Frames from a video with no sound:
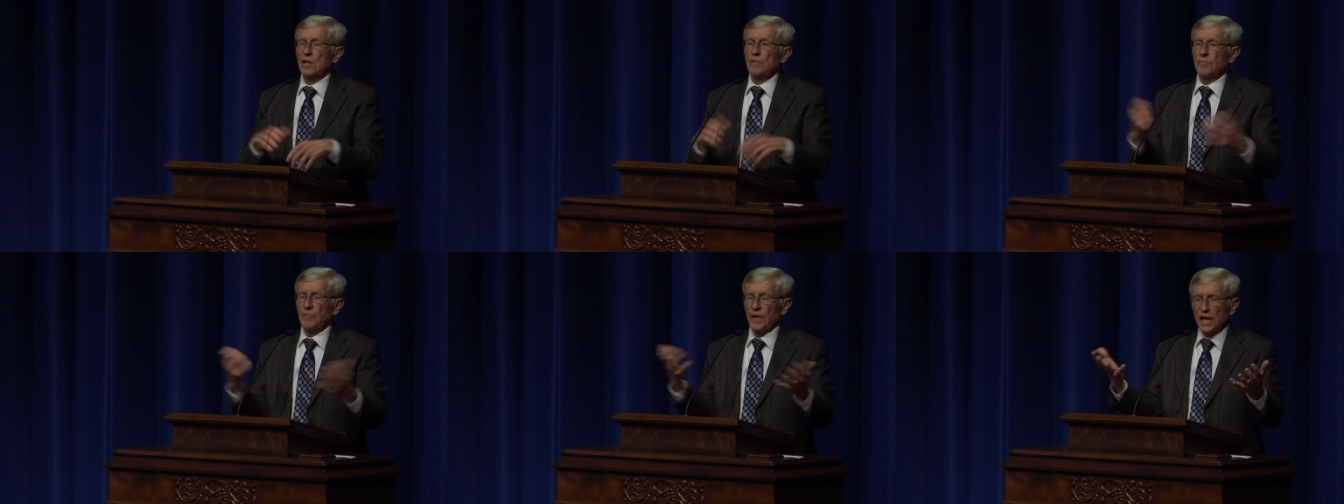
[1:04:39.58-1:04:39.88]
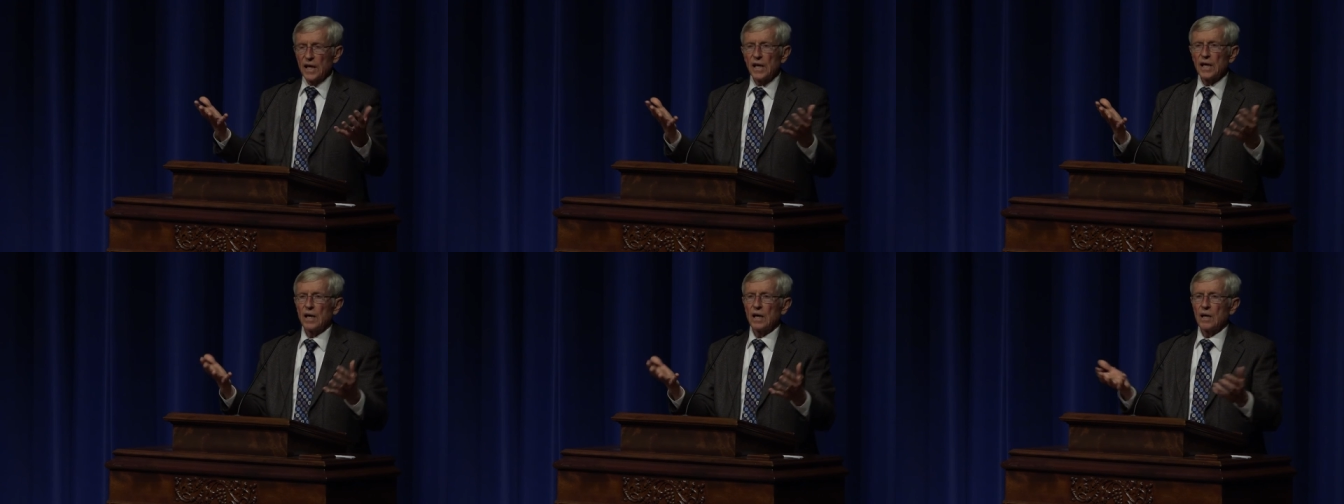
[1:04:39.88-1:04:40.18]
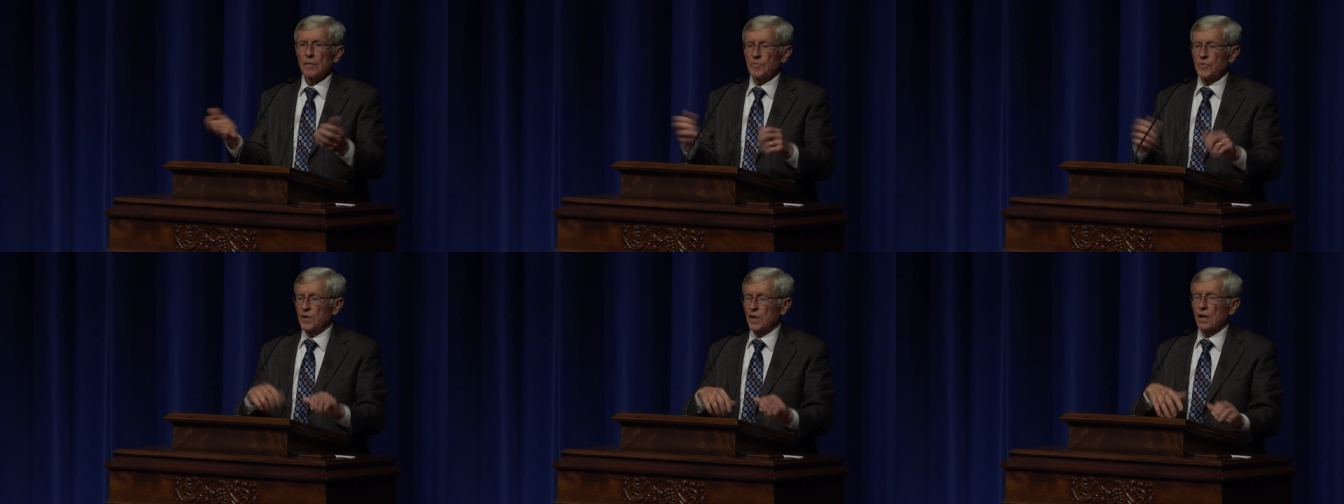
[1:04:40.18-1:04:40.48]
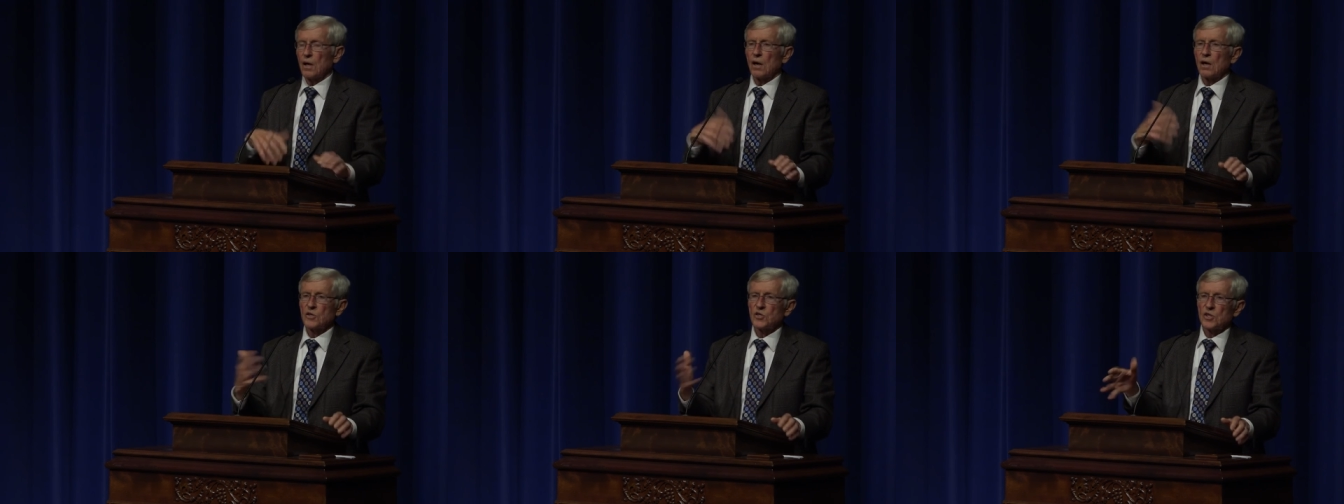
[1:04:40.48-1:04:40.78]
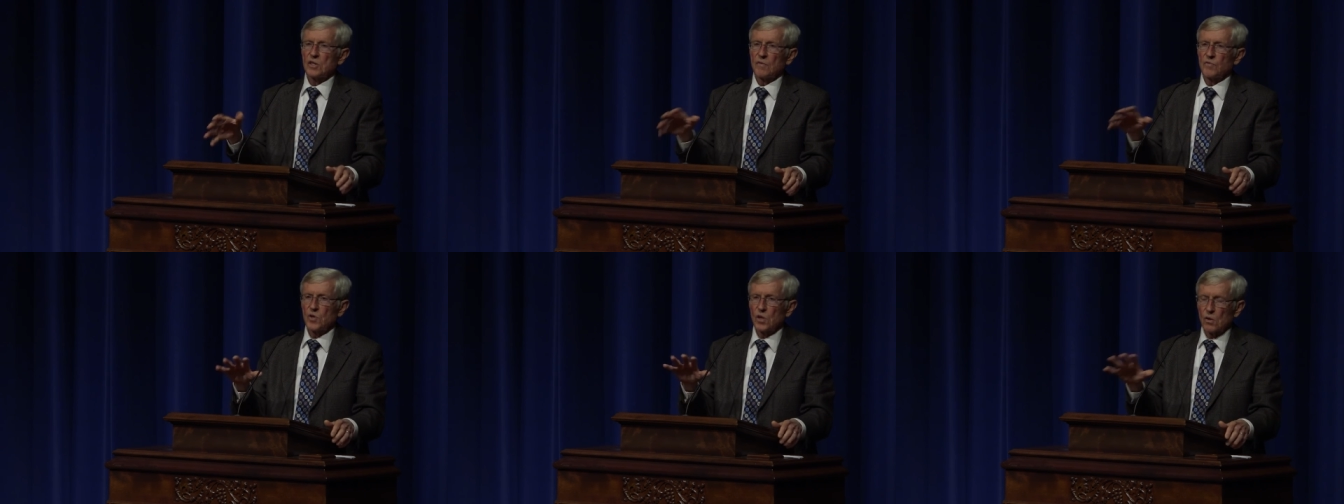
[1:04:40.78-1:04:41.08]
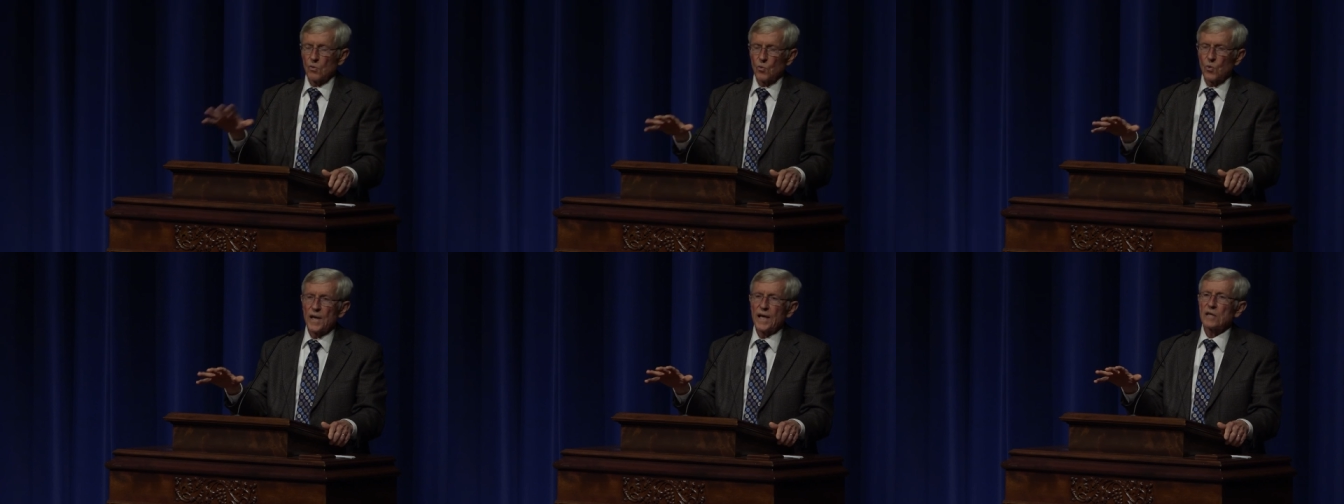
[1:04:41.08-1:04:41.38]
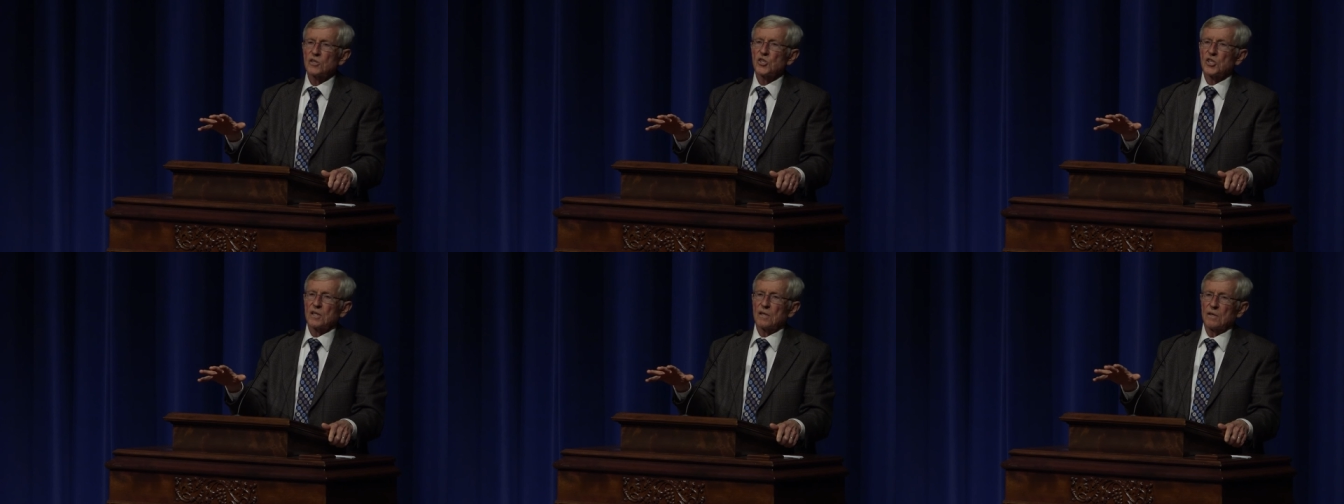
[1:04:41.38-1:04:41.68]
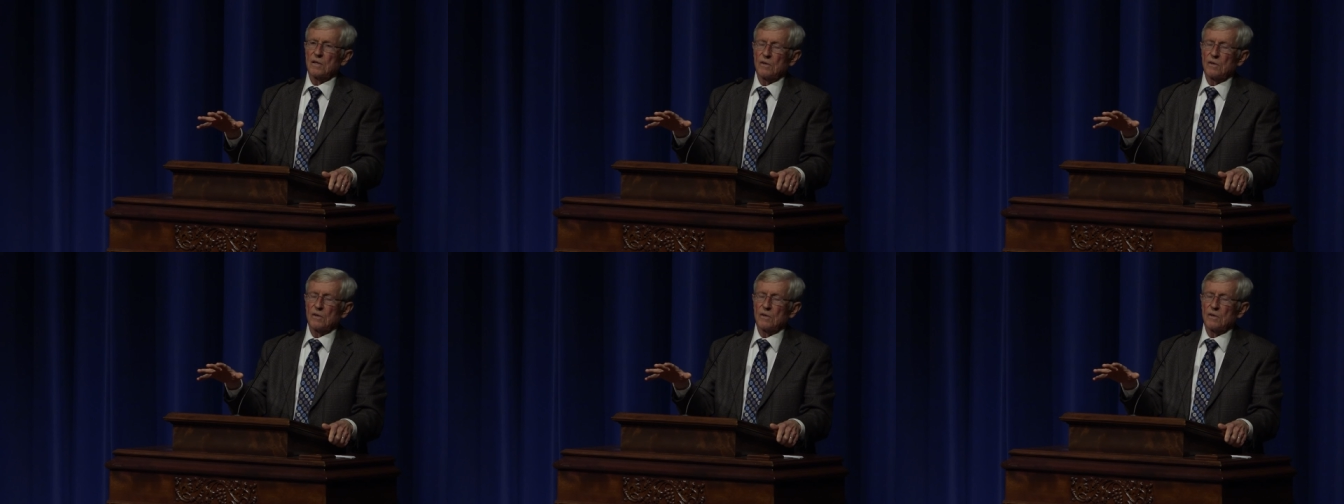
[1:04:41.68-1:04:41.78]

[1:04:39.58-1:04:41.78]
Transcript: picking up the cost of their risk